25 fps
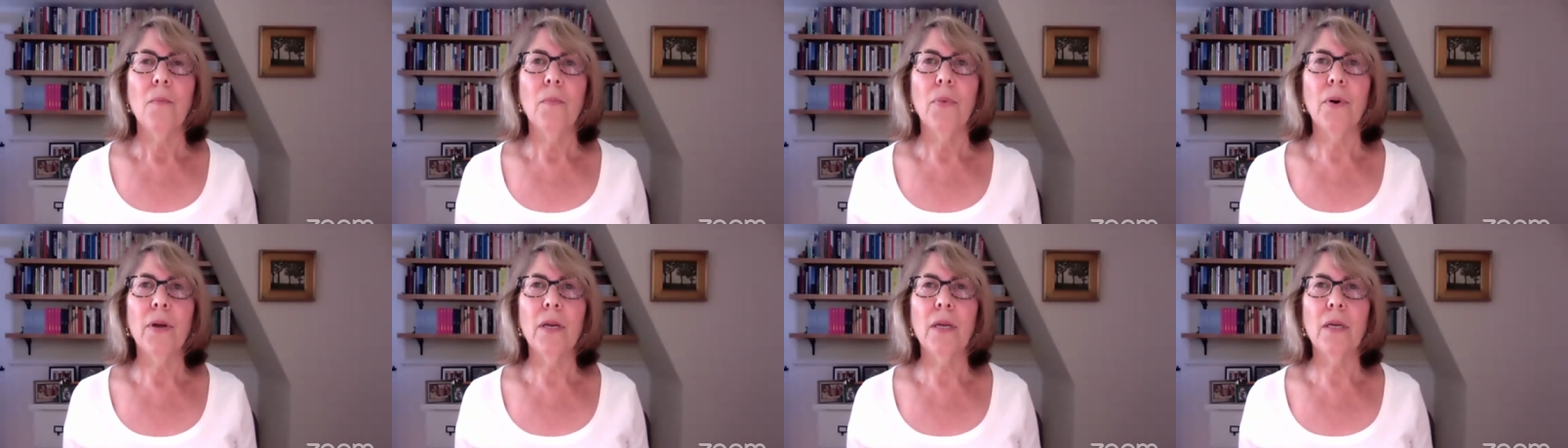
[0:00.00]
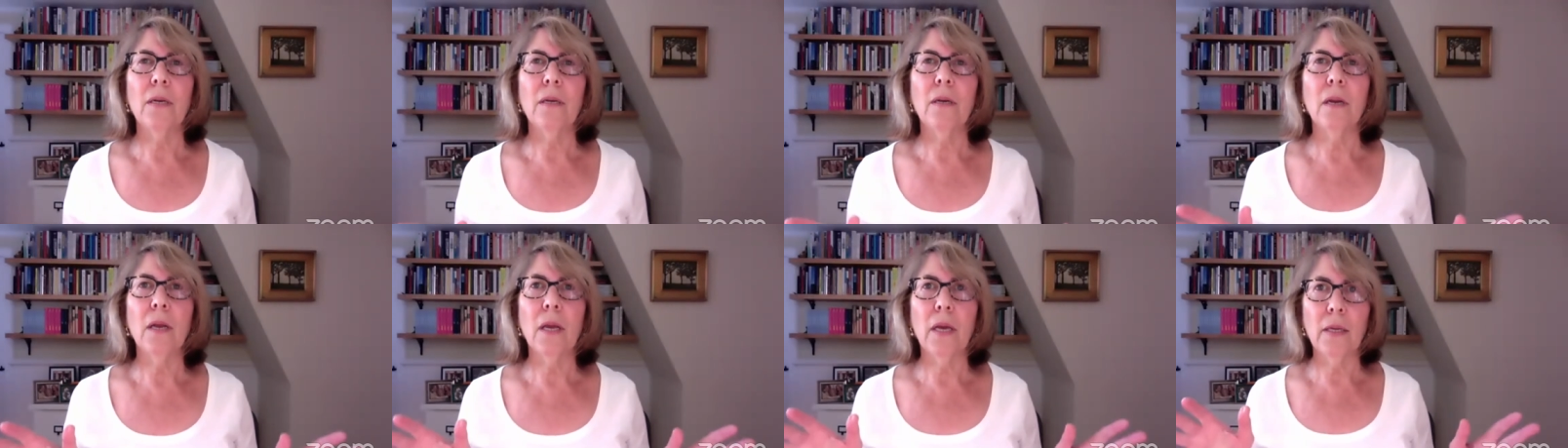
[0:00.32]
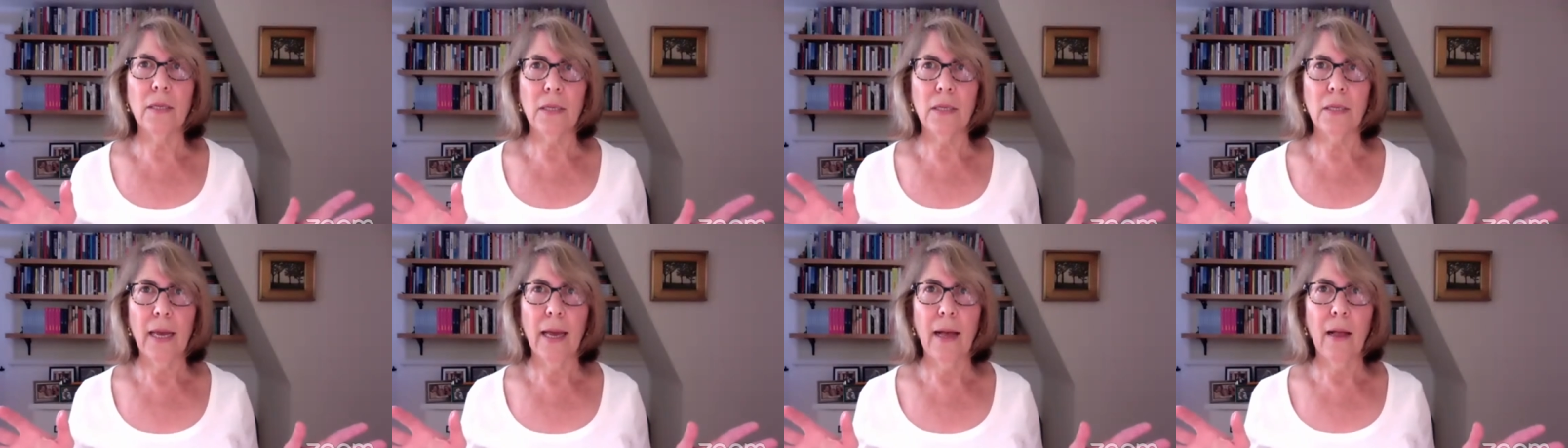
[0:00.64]
but
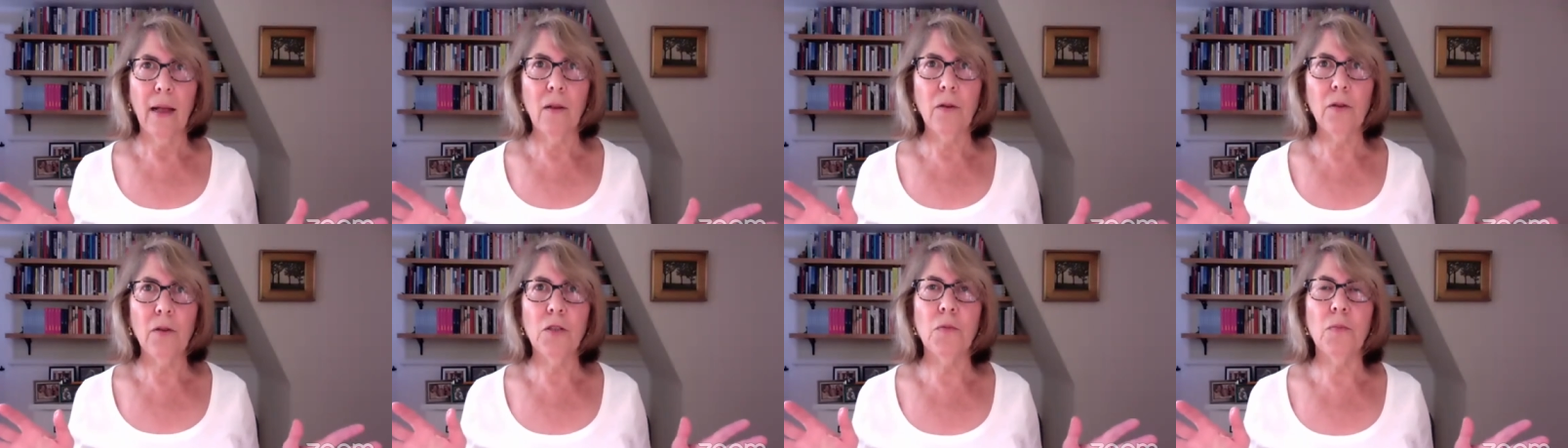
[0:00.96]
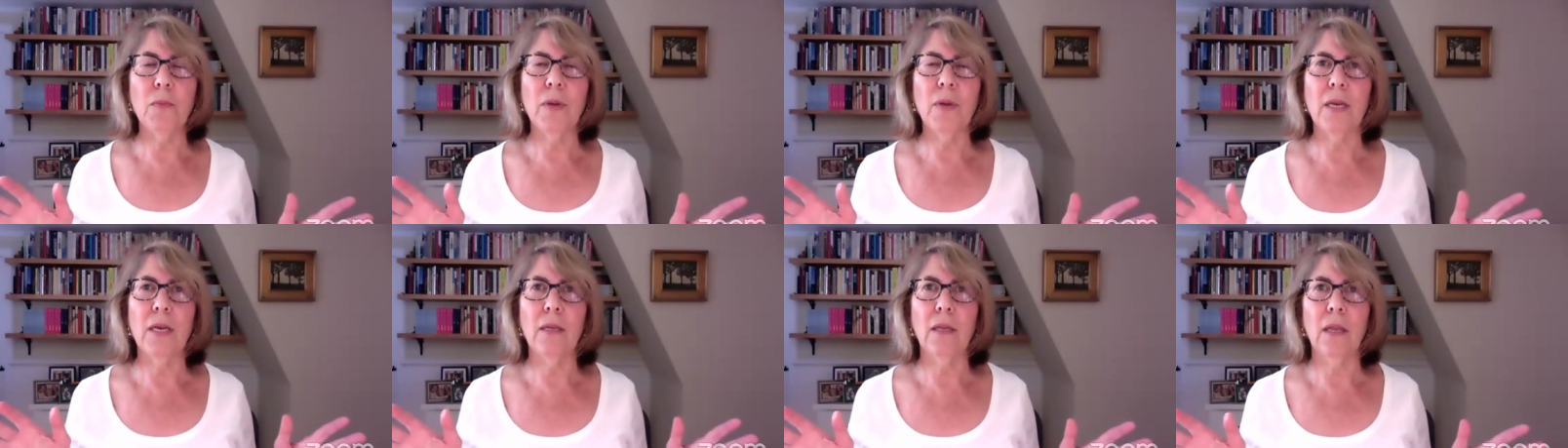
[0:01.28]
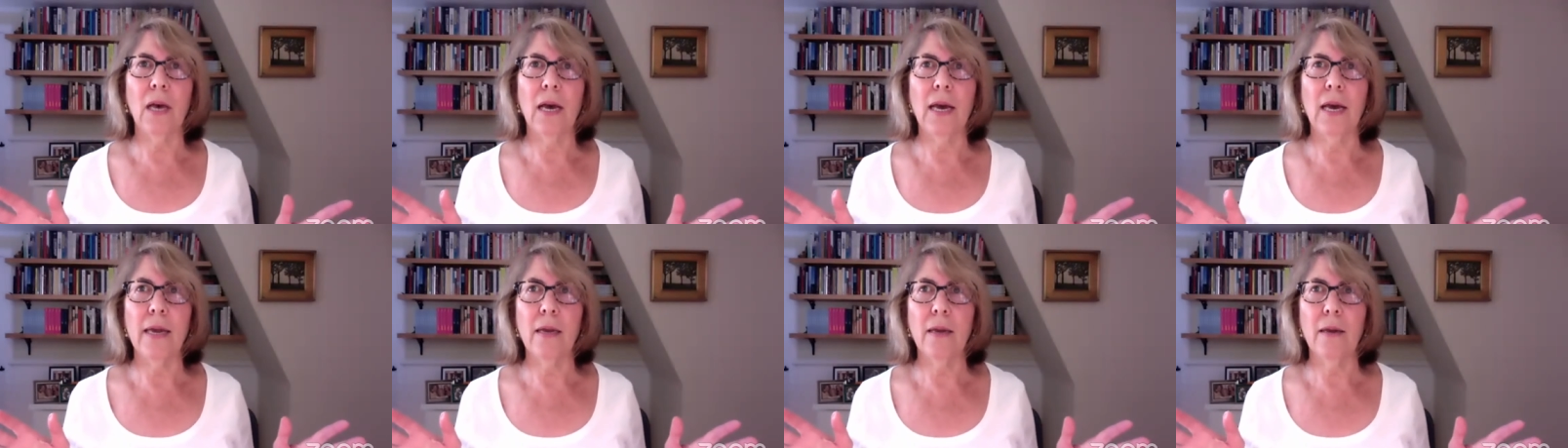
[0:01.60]
it tells me
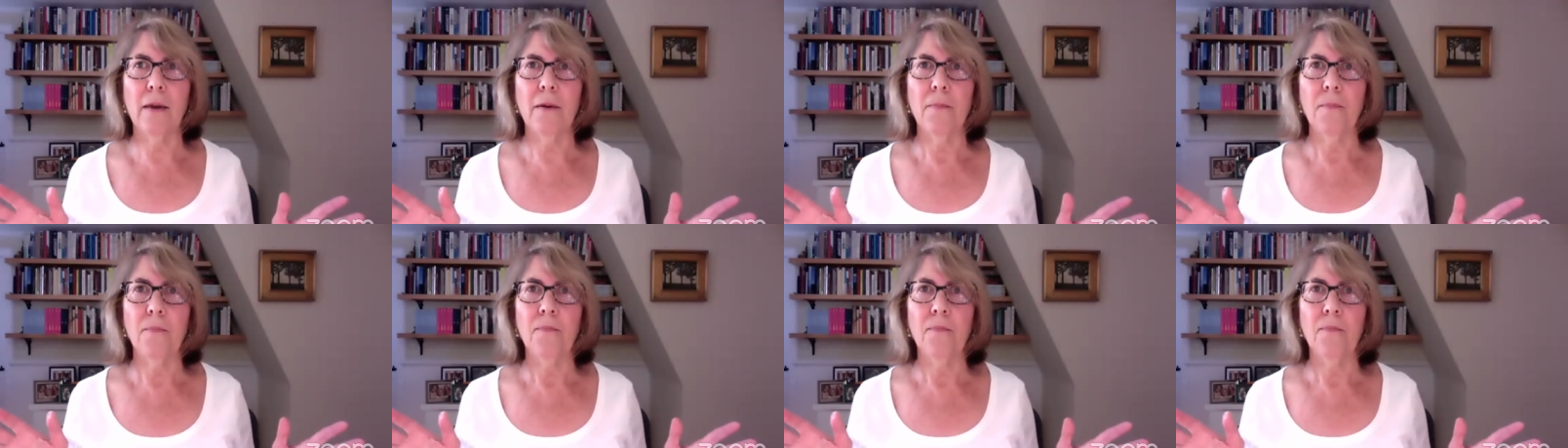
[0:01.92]
like